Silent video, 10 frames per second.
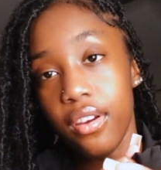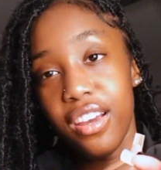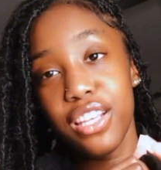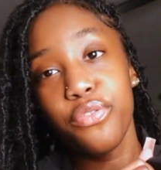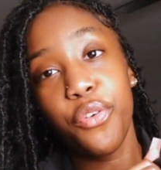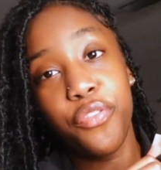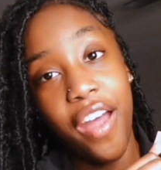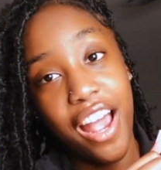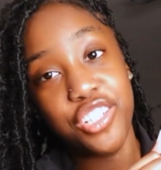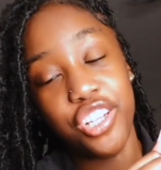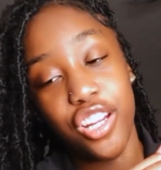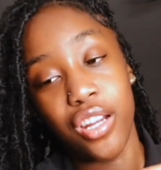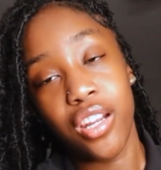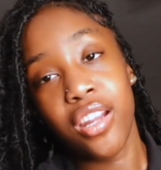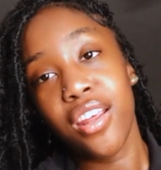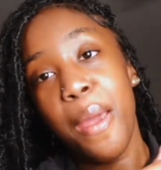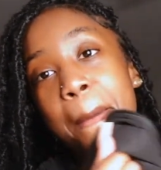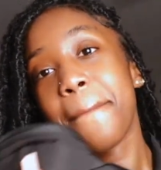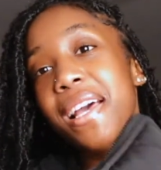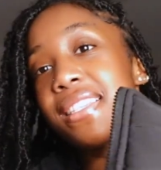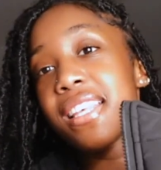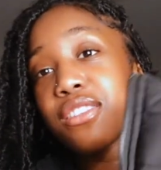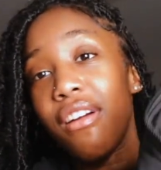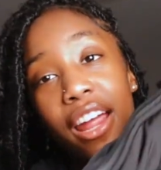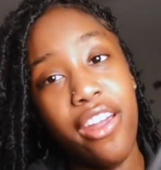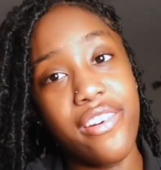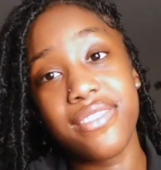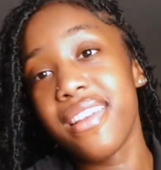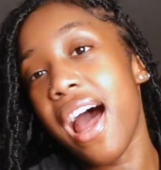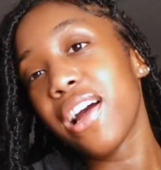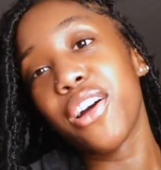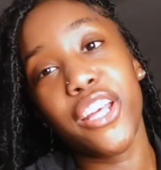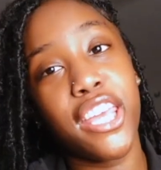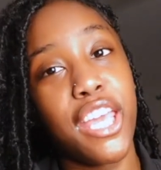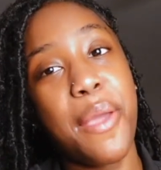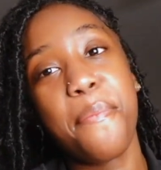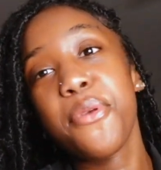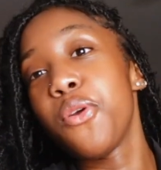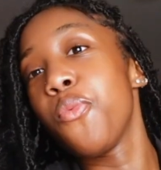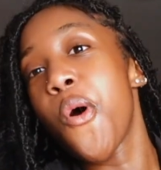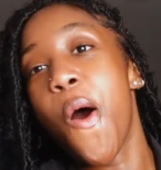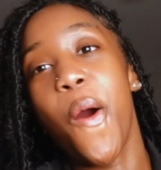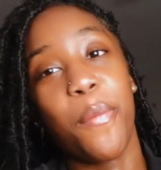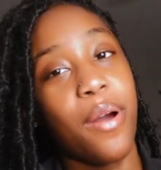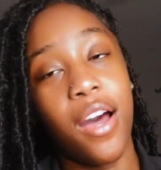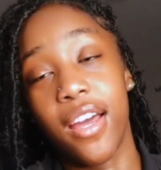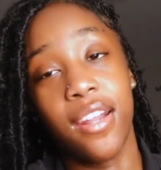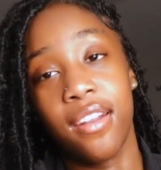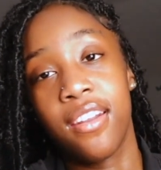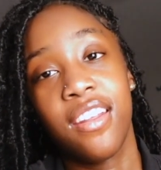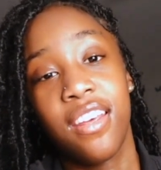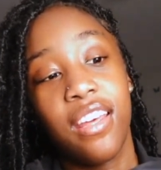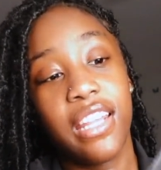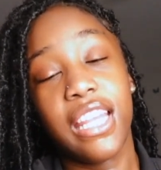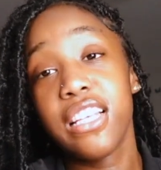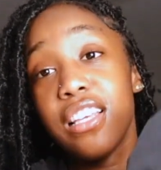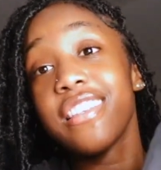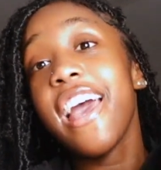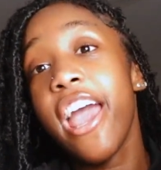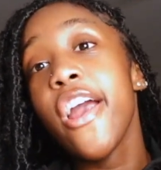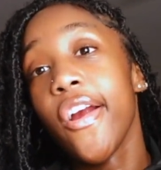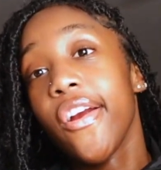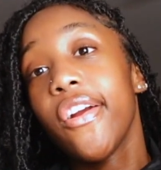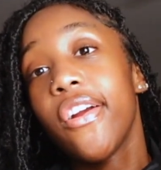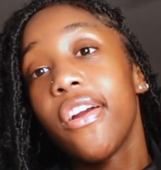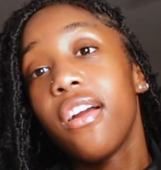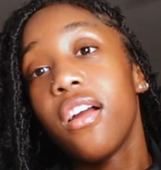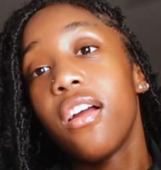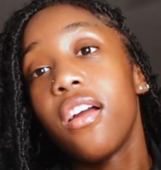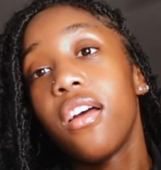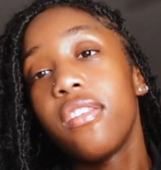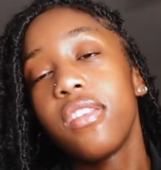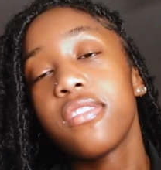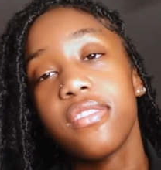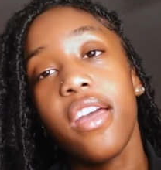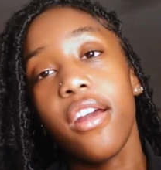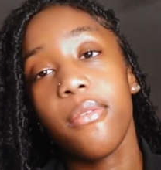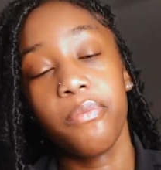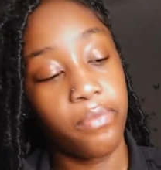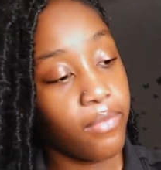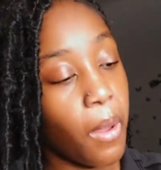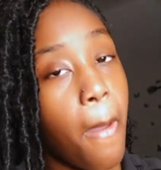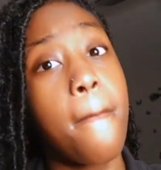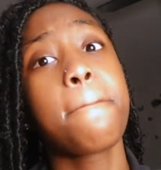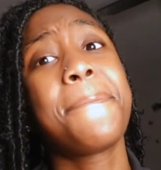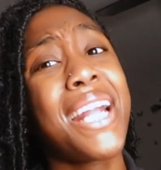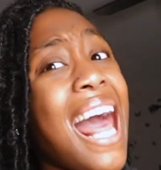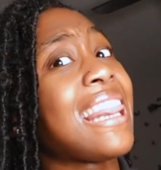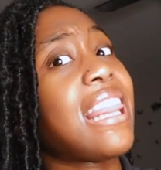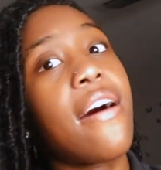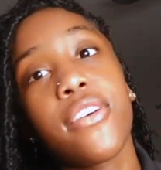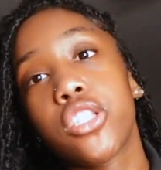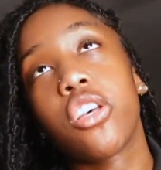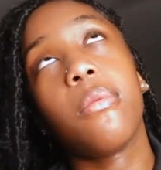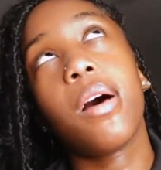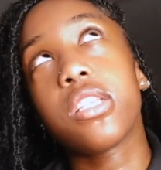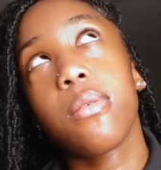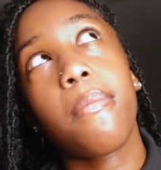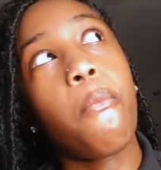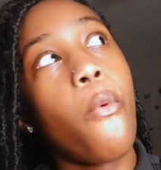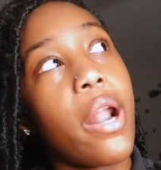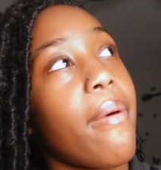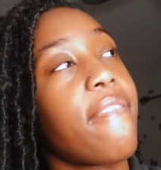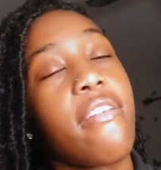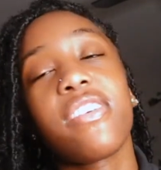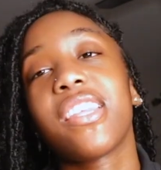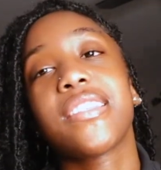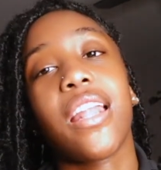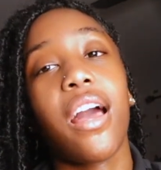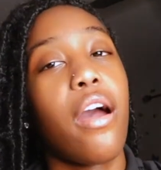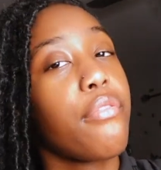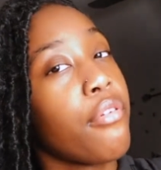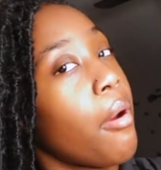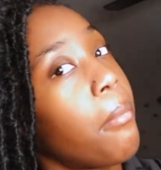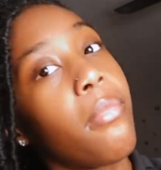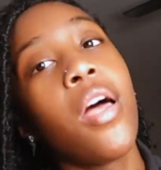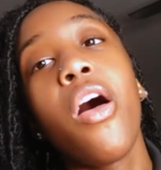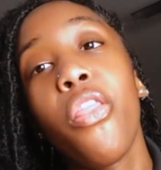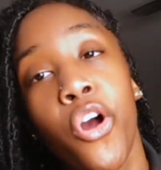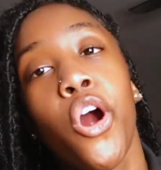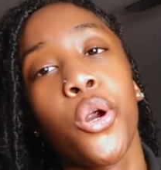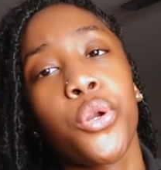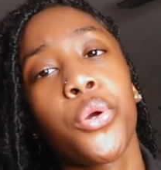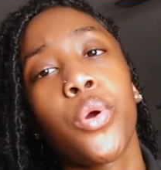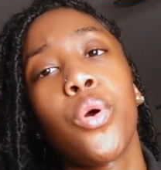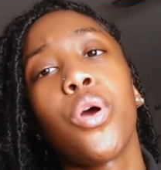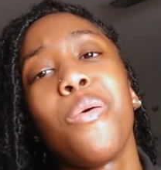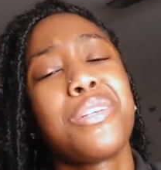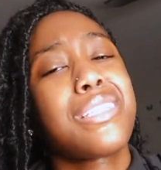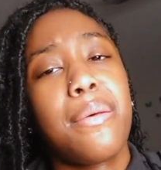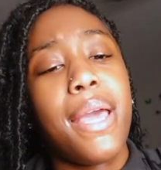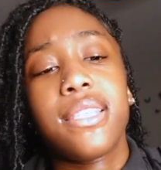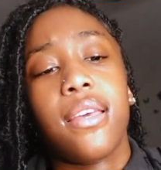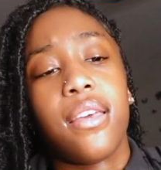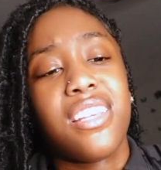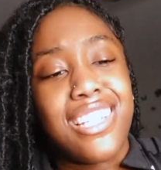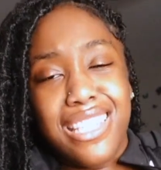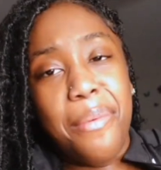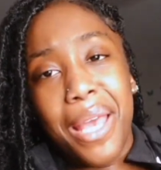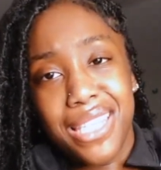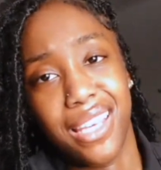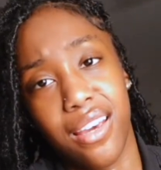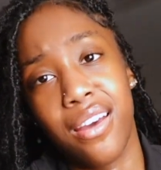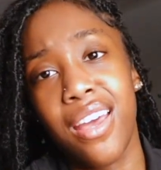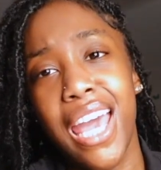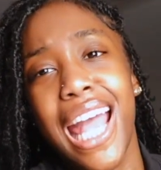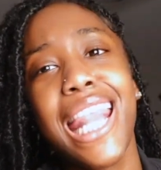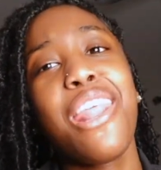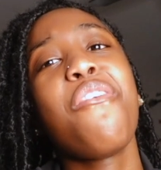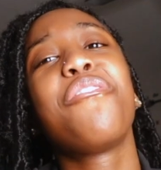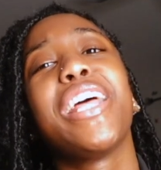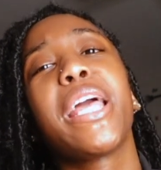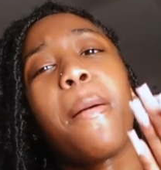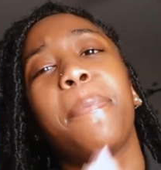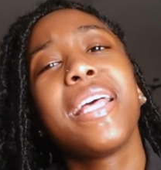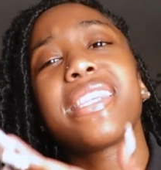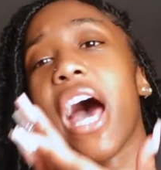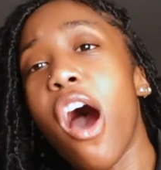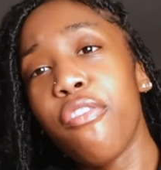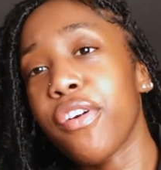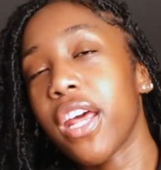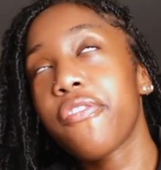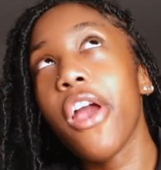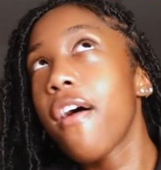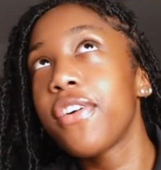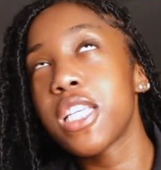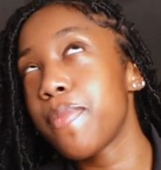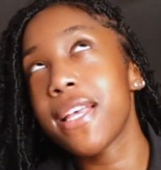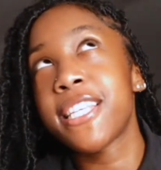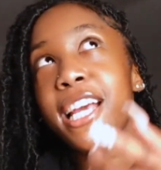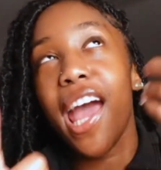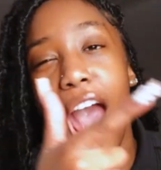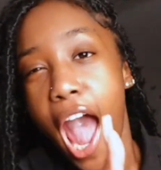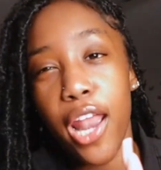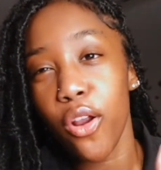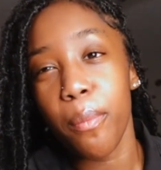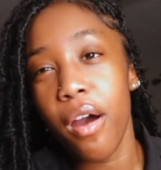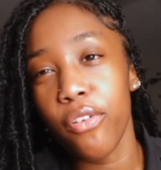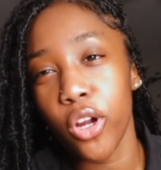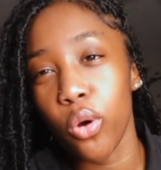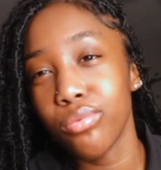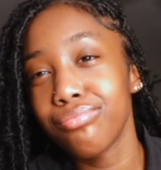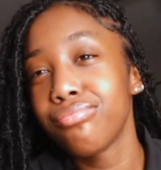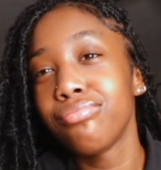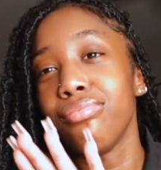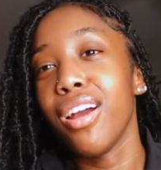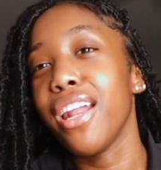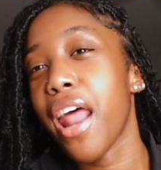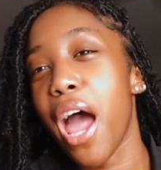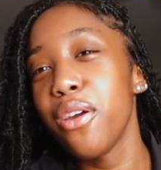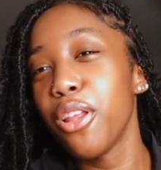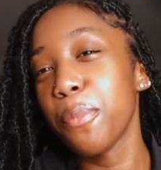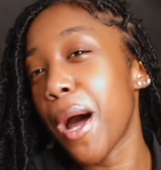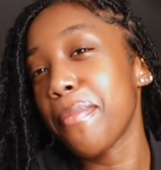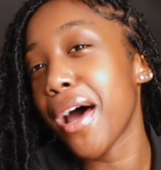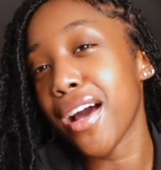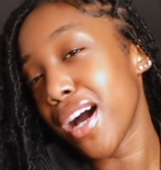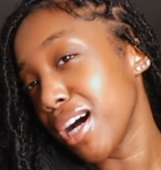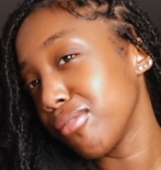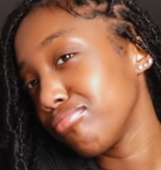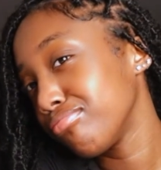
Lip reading: It's for fashion. Because this right here is not going to keep you warm, hun. This is air. But I love it so much. One of my favorite things that I got from the cart. It was just amazing. It's just amazing. And it really completes the outfit. If your outfit is basic, add on a puffer coat. NowYouLookBomb.com.